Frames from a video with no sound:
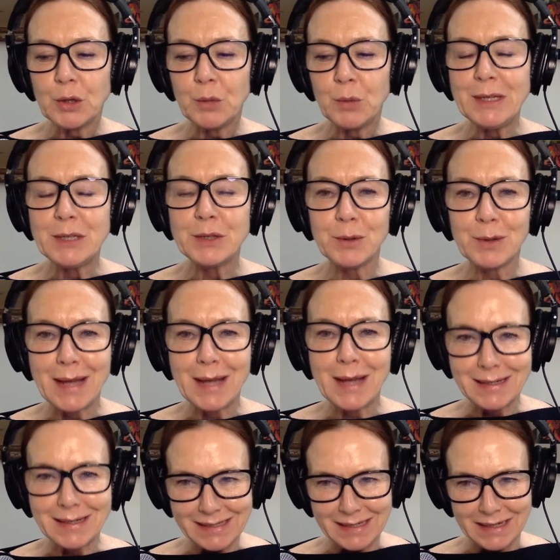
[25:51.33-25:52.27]
we do
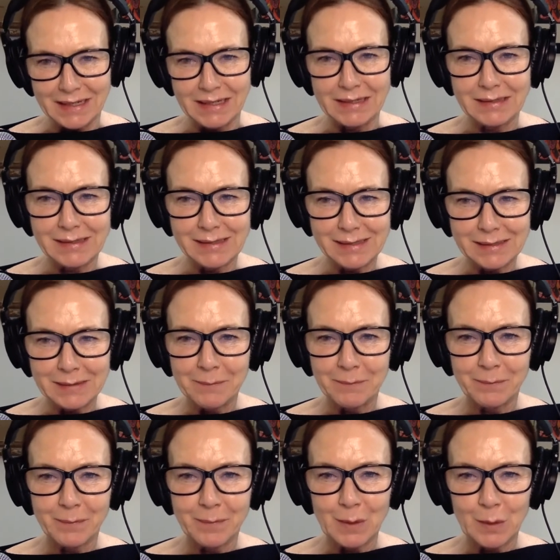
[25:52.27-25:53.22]
get signs.
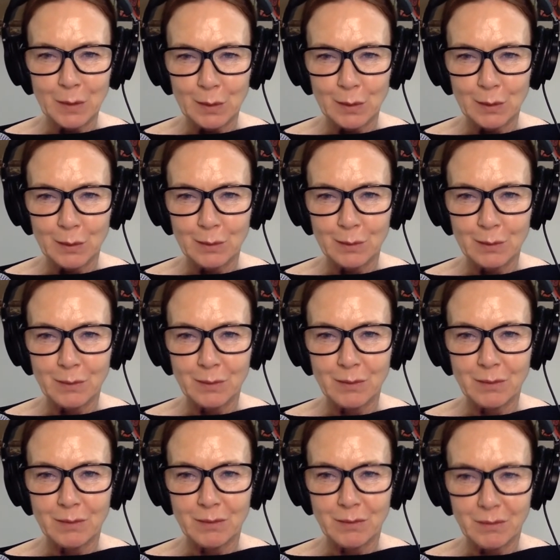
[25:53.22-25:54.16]

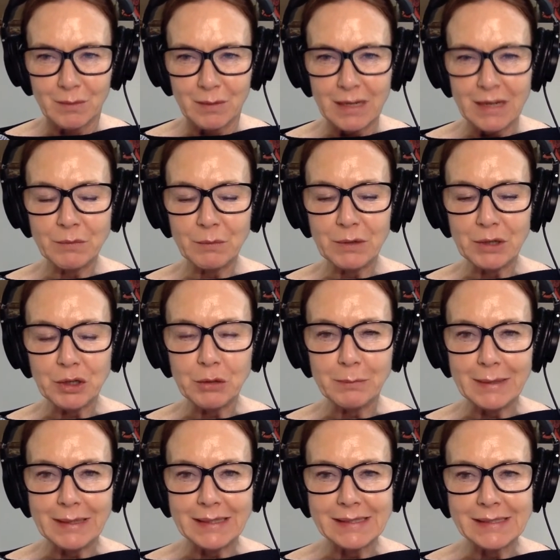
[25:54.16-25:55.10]
Even when
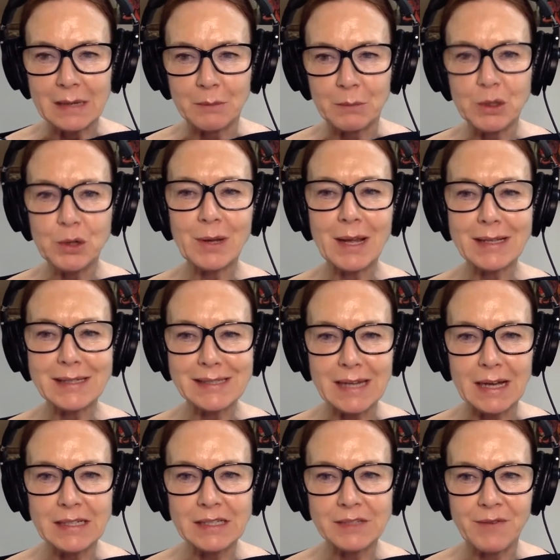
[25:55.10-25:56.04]
you meet someone, you get
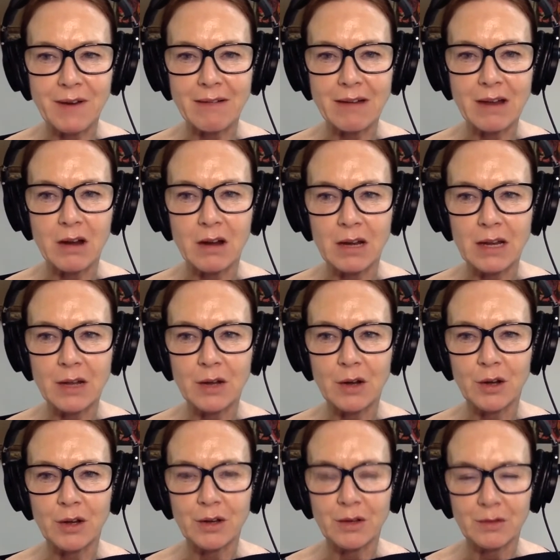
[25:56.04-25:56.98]
signs very early
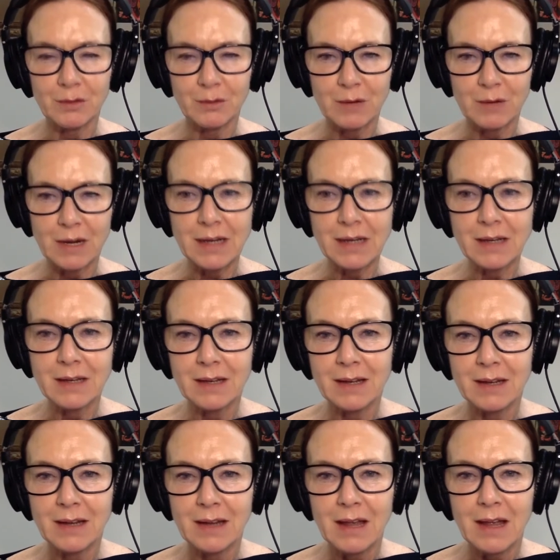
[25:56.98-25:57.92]
on, right?
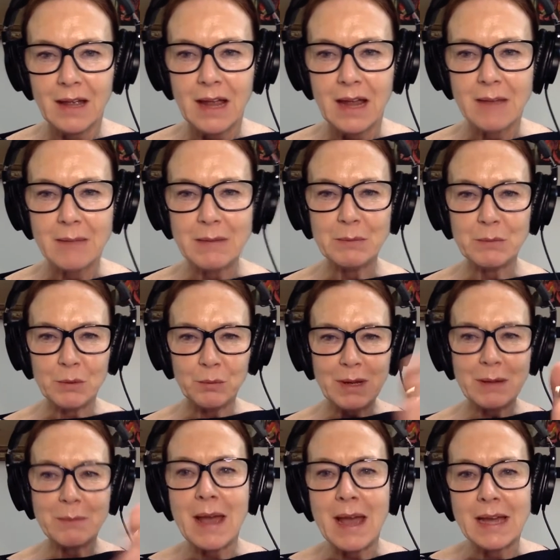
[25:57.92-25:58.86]
I mean, when
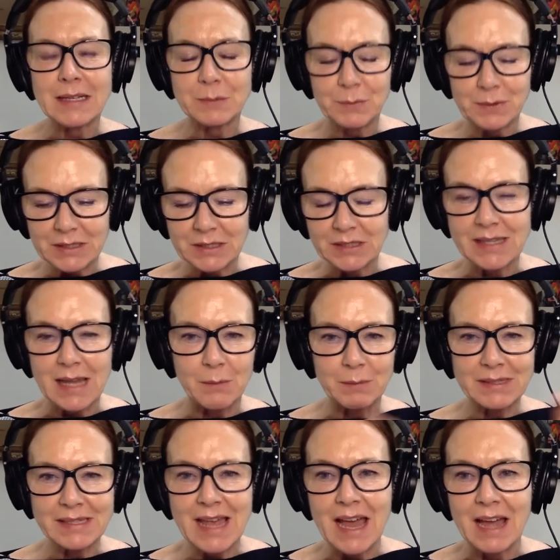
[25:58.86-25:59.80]
we met,
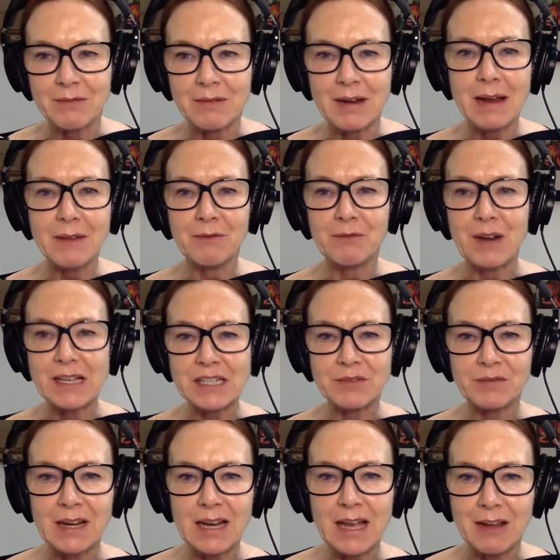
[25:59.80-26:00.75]
that was that, right?
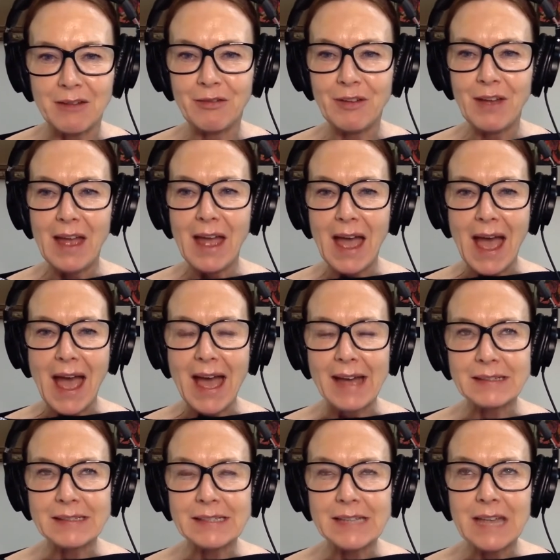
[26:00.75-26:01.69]
Friends for life.
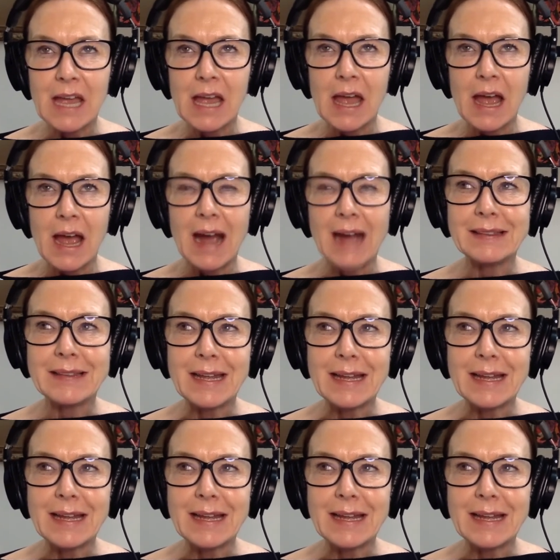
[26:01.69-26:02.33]
And I